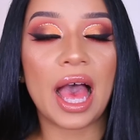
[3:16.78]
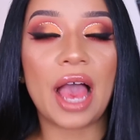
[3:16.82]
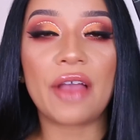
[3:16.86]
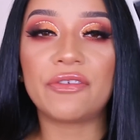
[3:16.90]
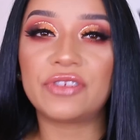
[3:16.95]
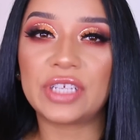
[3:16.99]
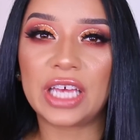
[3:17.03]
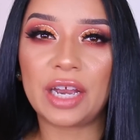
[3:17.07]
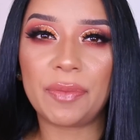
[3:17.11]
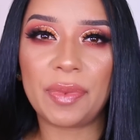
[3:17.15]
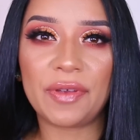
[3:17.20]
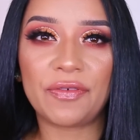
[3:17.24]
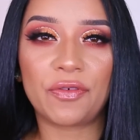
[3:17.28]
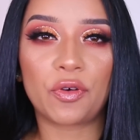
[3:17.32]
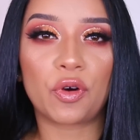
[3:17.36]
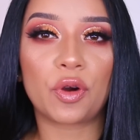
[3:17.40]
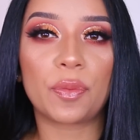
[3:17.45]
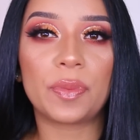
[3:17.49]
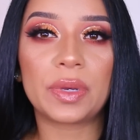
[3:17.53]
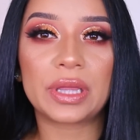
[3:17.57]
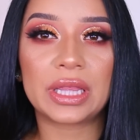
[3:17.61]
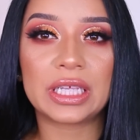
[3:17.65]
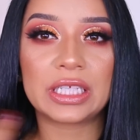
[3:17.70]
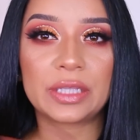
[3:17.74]
I've said it
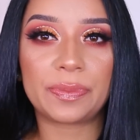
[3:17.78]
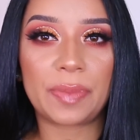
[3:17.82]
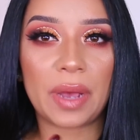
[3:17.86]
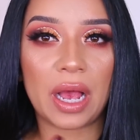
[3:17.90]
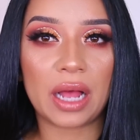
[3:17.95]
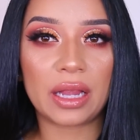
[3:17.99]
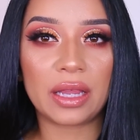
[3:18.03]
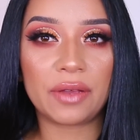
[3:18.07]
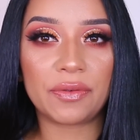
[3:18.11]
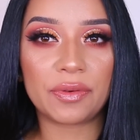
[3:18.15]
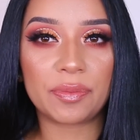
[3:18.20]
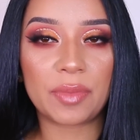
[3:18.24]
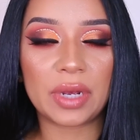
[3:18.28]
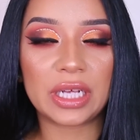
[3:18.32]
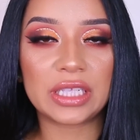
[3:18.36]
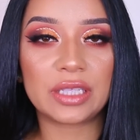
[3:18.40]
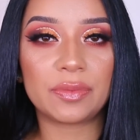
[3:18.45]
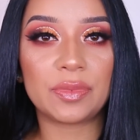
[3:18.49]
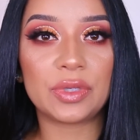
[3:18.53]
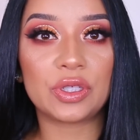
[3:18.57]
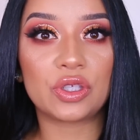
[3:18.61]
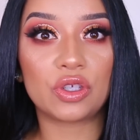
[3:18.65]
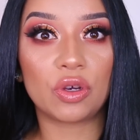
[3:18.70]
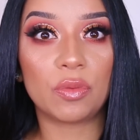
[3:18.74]
before, but this palette
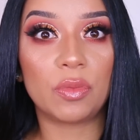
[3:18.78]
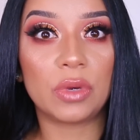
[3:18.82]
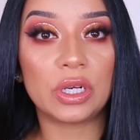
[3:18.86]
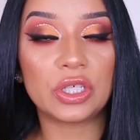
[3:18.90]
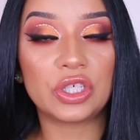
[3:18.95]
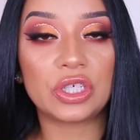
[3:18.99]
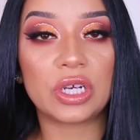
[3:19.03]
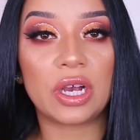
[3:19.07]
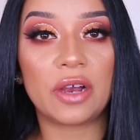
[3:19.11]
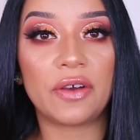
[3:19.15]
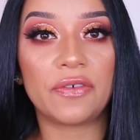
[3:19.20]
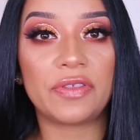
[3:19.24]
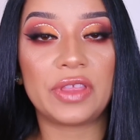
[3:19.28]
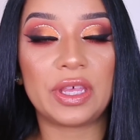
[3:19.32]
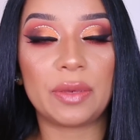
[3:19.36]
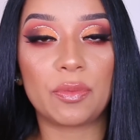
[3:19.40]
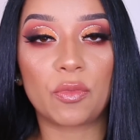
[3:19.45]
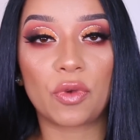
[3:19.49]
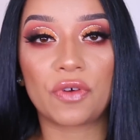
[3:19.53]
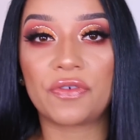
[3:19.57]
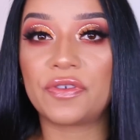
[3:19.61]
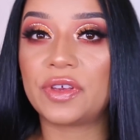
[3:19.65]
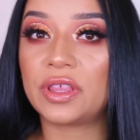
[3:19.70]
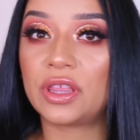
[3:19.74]
reminds me so much of the
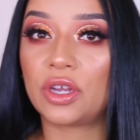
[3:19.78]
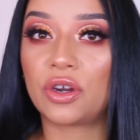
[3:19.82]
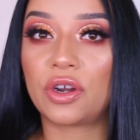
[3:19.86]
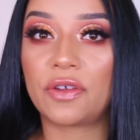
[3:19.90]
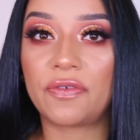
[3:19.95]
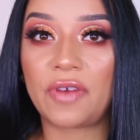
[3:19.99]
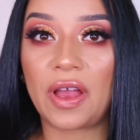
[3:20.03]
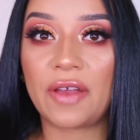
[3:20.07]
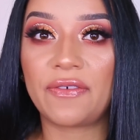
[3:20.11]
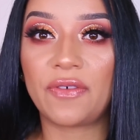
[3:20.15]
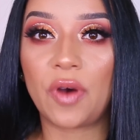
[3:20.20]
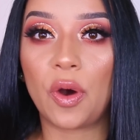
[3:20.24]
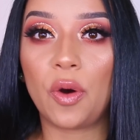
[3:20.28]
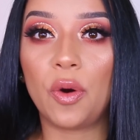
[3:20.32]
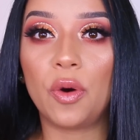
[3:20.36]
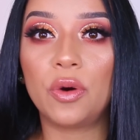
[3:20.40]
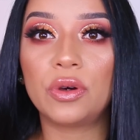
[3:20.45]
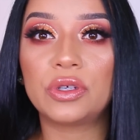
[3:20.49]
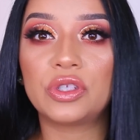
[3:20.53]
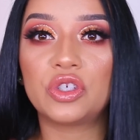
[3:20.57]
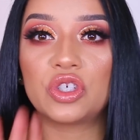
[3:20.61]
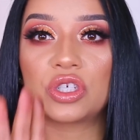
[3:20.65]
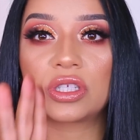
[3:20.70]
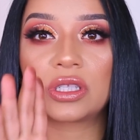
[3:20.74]
Morphe three
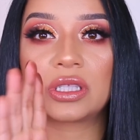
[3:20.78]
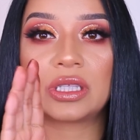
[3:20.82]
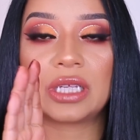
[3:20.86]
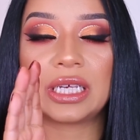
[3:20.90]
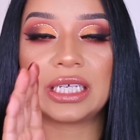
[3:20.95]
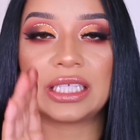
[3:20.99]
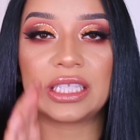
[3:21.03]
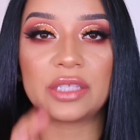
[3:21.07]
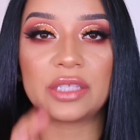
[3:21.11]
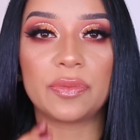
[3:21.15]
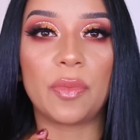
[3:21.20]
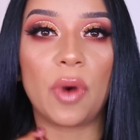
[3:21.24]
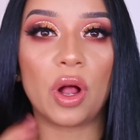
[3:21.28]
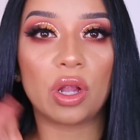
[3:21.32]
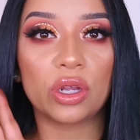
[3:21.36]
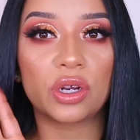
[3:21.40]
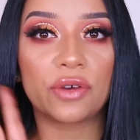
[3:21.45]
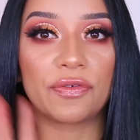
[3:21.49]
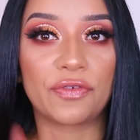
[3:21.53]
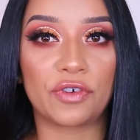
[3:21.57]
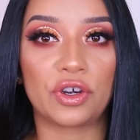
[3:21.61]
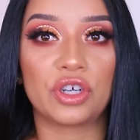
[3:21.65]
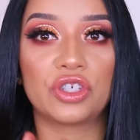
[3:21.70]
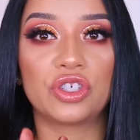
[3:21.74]
fifty, just a
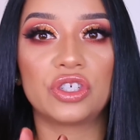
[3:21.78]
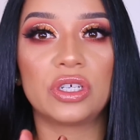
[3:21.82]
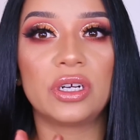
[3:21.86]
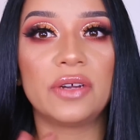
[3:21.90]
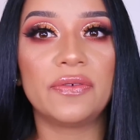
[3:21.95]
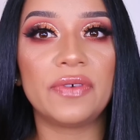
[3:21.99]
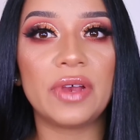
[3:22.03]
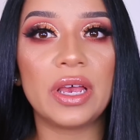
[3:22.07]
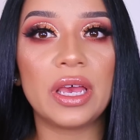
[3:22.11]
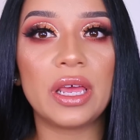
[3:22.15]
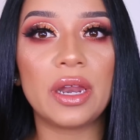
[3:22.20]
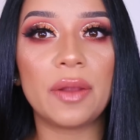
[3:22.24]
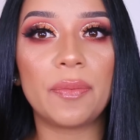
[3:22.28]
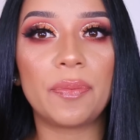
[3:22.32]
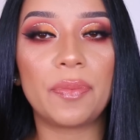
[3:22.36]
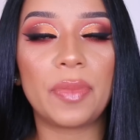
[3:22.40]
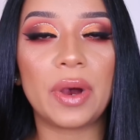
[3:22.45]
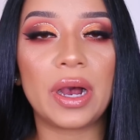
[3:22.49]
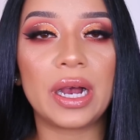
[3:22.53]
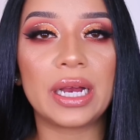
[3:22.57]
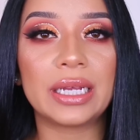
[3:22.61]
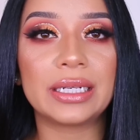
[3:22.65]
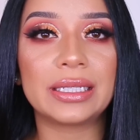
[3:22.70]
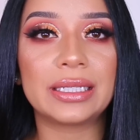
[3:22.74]
smaller version of it,
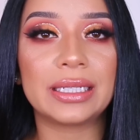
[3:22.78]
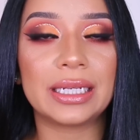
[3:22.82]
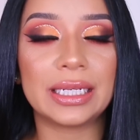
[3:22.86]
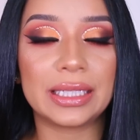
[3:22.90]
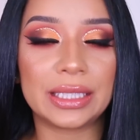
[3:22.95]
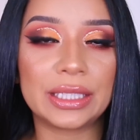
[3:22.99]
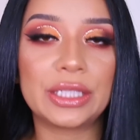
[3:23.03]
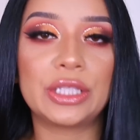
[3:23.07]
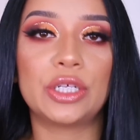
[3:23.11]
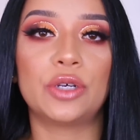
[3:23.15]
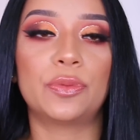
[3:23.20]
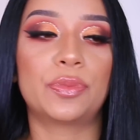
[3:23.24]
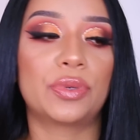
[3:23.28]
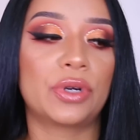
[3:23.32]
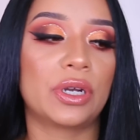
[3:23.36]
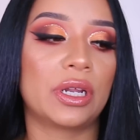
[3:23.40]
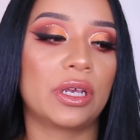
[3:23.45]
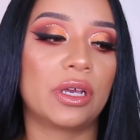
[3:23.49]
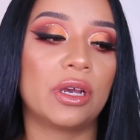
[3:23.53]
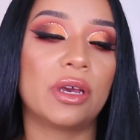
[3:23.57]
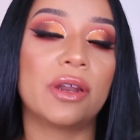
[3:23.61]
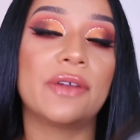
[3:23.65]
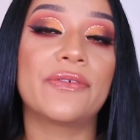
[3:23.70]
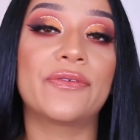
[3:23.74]
but it's still
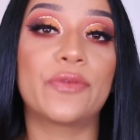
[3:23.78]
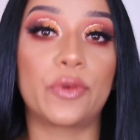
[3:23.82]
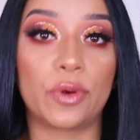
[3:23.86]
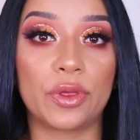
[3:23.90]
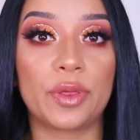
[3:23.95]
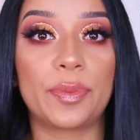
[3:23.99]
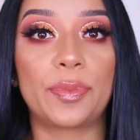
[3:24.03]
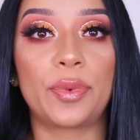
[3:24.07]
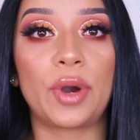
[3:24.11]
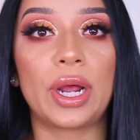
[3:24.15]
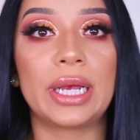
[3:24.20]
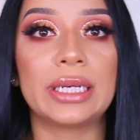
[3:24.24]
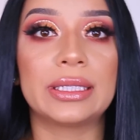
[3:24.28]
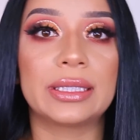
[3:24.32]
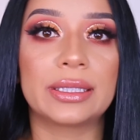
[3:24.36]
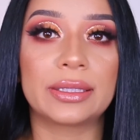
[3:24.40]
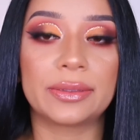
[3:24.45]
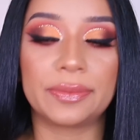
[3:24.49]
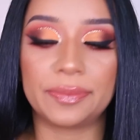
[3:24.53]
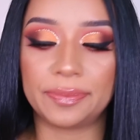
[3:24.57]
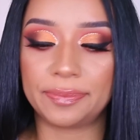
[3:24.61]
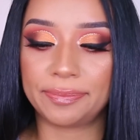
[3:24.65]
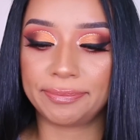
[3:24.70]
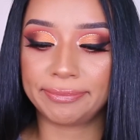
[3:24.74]
pretty good for the
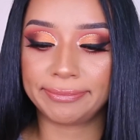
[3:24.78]
price.